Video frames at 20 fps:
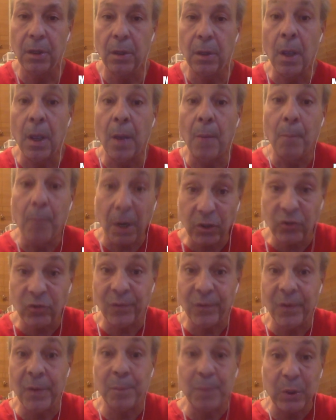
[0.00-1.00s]
much
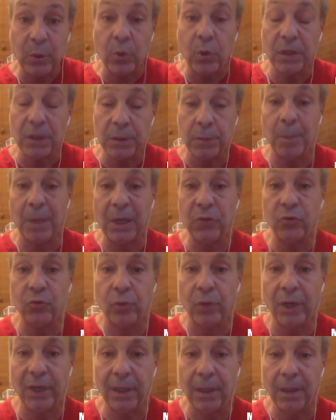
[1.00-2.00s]
of it because of my
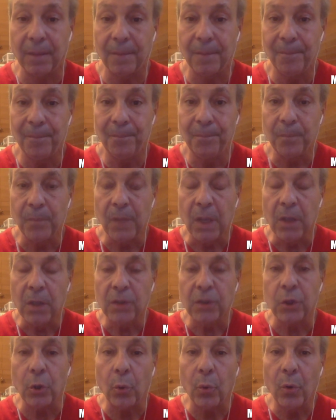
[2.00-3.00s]
training.
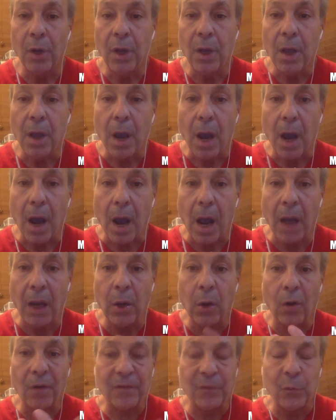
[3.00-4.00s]
So I
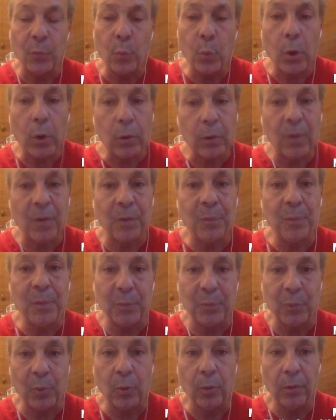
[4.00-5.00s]
often work with
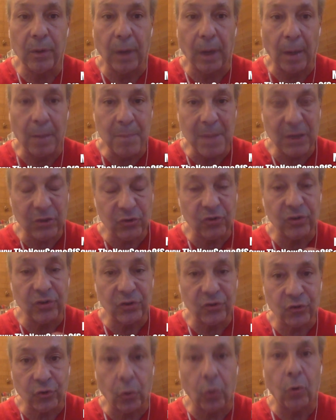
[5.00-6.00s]
people, and I mentioned
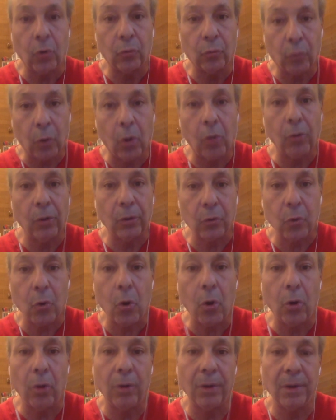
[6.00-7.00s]
soul, role, and
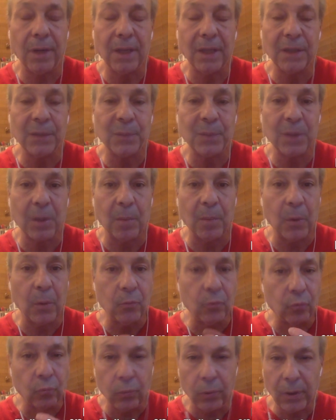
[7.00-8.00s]
goal, and that's become a
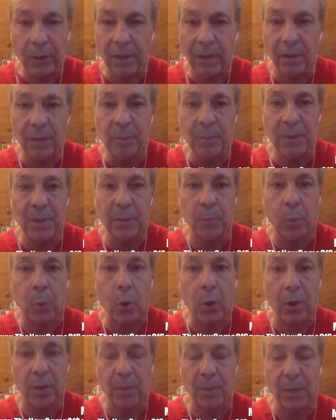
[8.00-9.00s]
really big
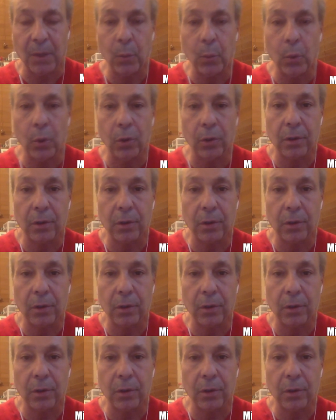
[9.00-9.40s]
part of my work,